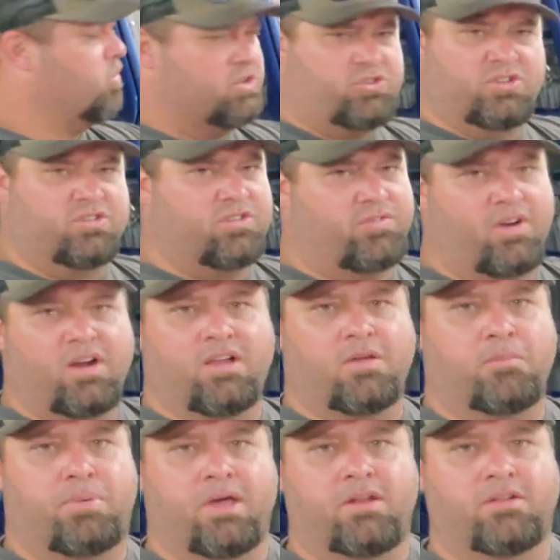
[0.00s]
Which is a very
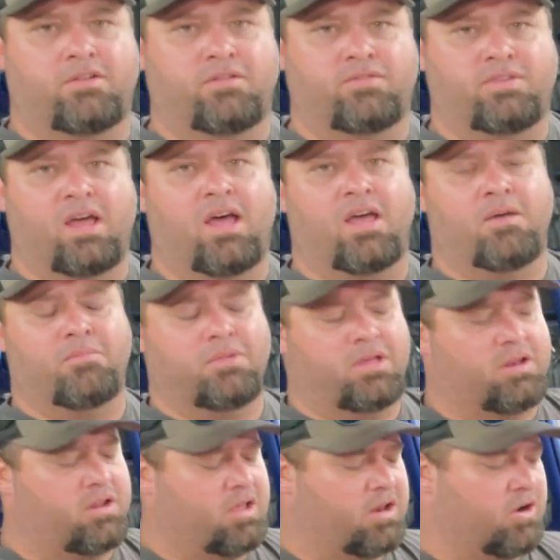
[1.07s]
competitive time
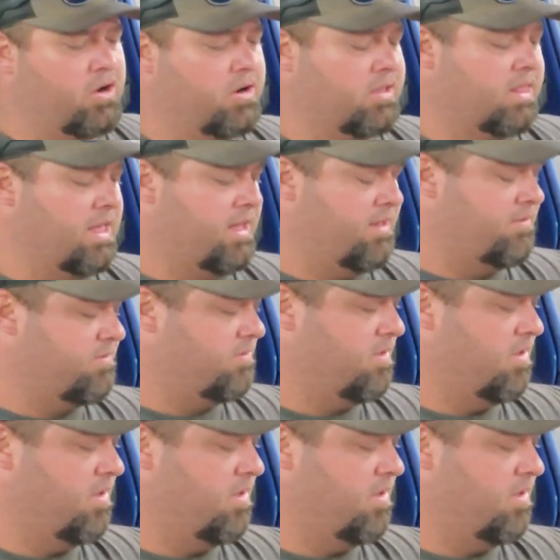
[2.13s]
in our class.